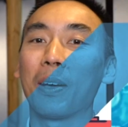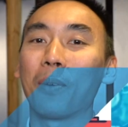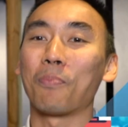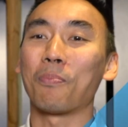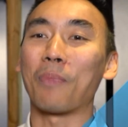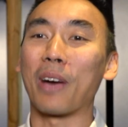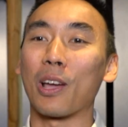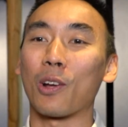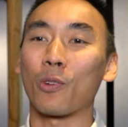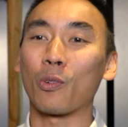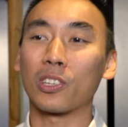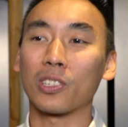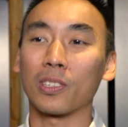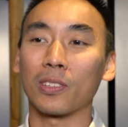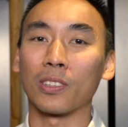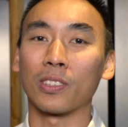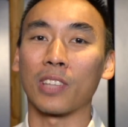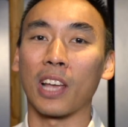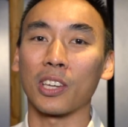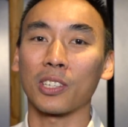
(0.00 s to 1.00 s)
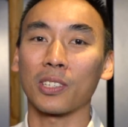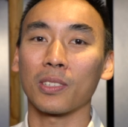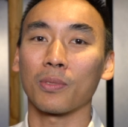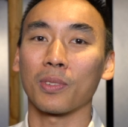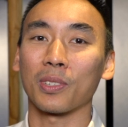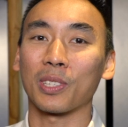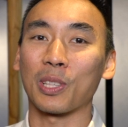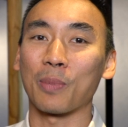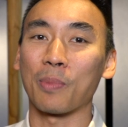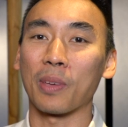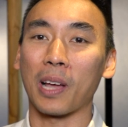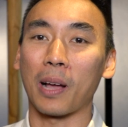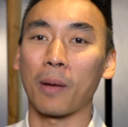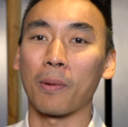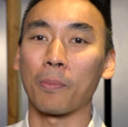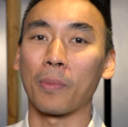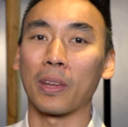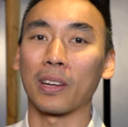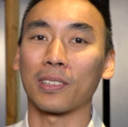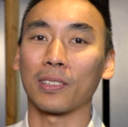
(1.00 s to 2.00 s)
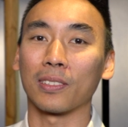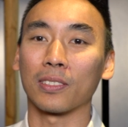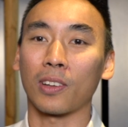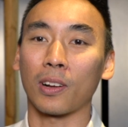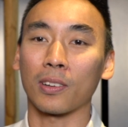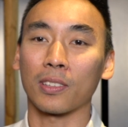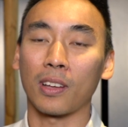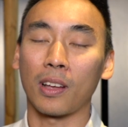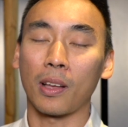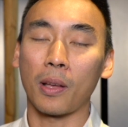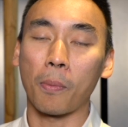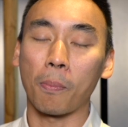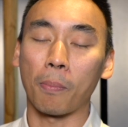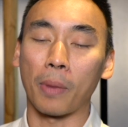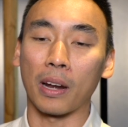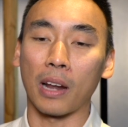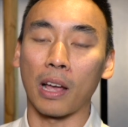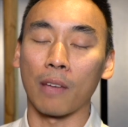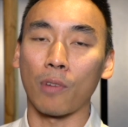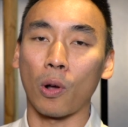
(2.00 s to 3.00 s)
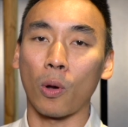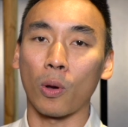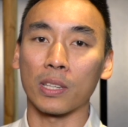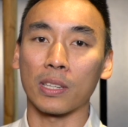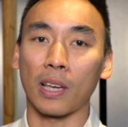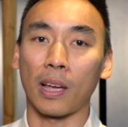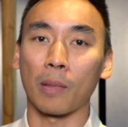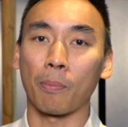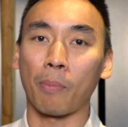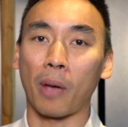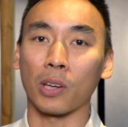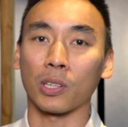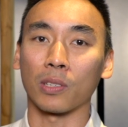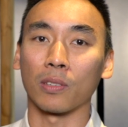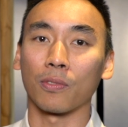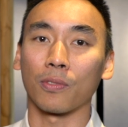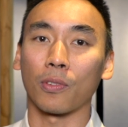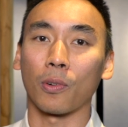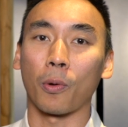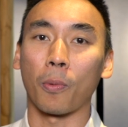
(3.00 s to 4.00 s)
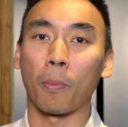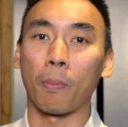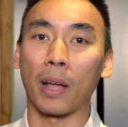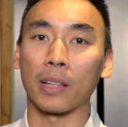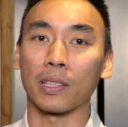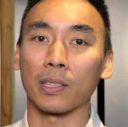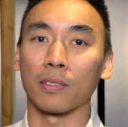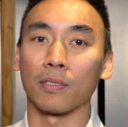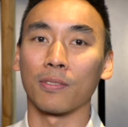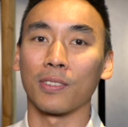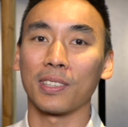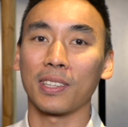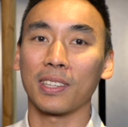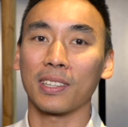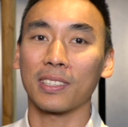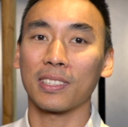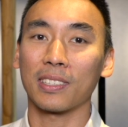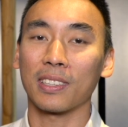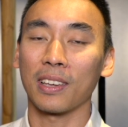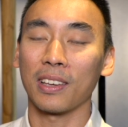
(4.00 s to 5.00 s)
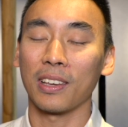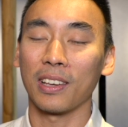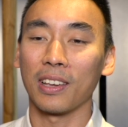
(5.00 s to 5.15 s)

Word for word: My original intention was to become a medical doctor, but I've always had a passion for maths and physics.